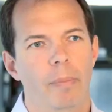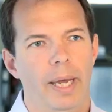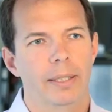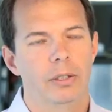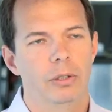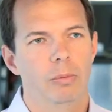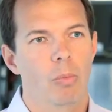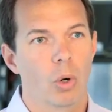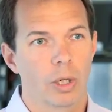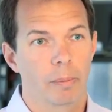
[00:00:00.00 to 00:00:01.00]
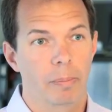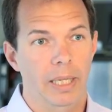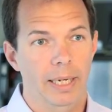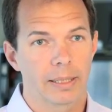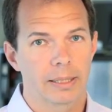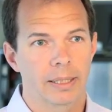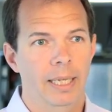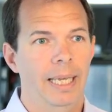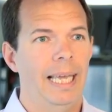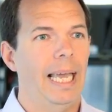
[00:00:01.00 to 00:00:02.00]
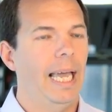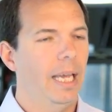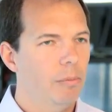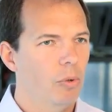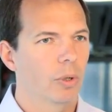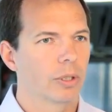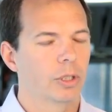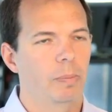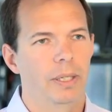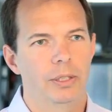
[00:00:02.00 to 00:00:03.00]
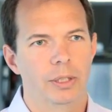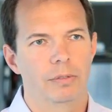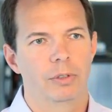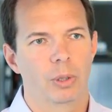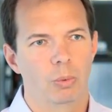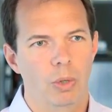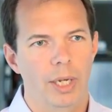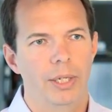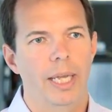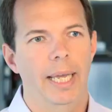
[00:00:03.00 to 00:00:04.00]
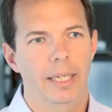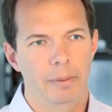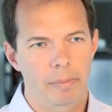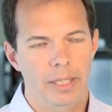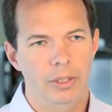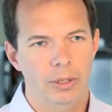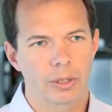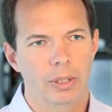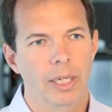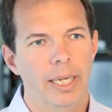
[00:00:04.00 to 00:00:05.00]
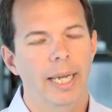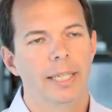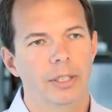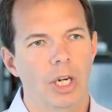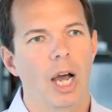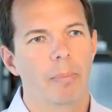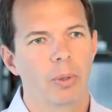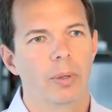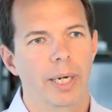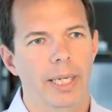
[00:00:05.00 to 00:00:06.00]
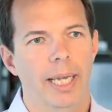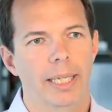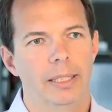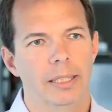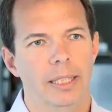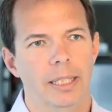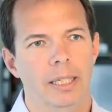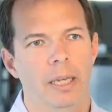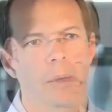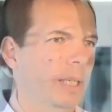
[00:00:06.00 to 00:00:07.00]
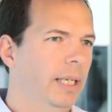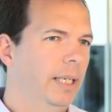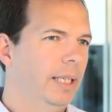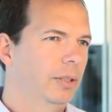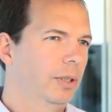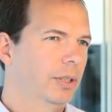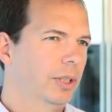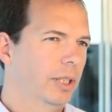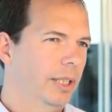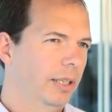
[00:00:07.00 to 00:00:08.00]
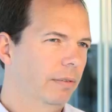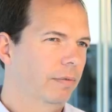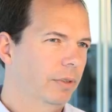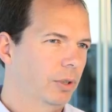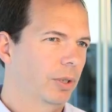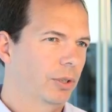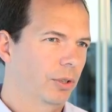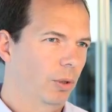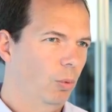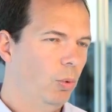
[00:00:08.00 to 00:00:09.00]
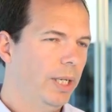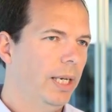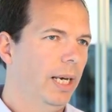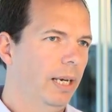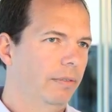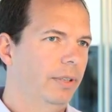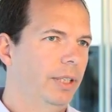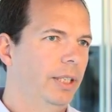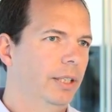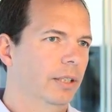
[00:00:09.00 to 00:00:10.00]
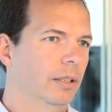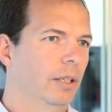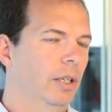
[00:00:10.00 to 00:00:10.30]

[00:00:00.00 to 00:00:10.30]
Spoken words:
of magnitude more complex and more expensive to run and administer as an operating entity. Interestingly, the infrastructure that we have here